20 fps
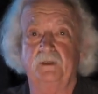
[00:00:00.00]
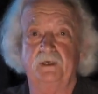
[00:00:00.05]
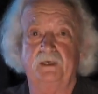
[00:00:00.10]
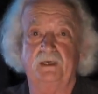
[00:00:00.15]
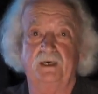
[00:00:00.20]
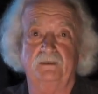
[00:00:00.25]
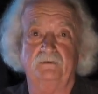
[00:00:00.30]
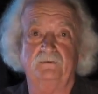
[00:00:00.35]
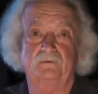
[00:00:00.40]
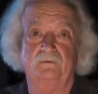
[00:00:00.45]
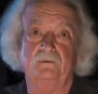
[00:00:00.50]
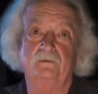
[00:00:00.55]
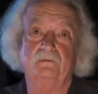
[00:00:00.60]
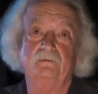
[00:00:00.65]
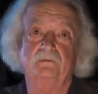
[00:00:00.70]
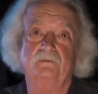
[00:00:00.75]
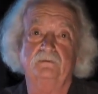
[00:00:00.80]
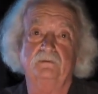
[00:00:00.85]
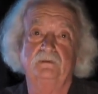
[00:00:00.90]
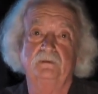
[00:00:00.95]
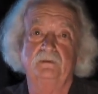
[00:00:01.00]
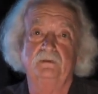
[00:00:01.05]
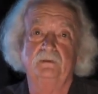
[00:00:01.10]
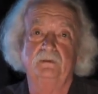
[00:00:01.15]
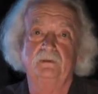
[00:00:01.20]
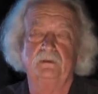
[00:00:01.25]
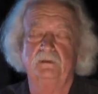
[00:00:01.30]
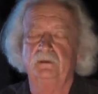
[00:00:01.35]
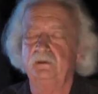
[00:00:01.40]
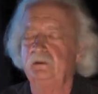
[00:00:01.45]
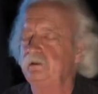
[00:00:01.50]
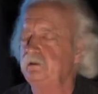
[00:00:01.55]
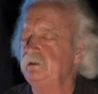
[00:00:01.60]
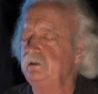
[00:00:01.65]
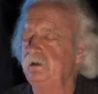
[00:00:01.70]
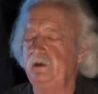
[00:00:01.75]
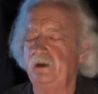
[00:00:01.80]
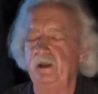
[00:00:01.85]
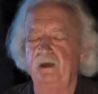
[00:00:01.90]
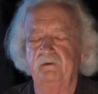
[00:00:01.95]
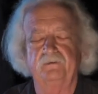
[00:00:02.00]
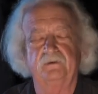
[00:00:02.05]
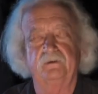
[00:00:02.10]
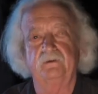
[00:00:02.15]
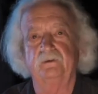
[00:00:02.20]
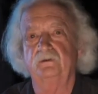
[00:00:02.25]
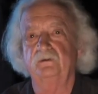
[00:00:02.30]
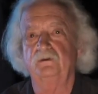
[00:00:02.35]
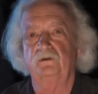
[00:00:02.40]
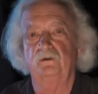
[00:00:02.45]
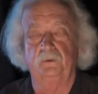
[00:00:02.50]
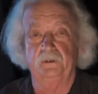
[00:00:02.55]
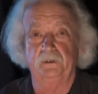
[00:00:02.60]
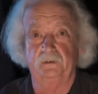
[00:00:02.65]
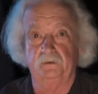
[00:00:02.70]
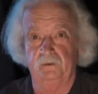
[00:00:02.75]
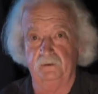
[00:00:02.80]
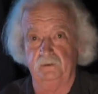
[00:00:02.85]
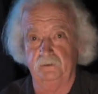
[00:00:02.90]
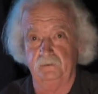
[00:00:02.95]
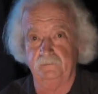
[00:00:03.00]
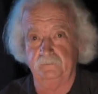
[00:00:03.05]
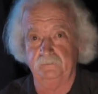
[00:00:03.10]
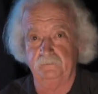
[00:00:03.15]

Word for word: castle, never to return.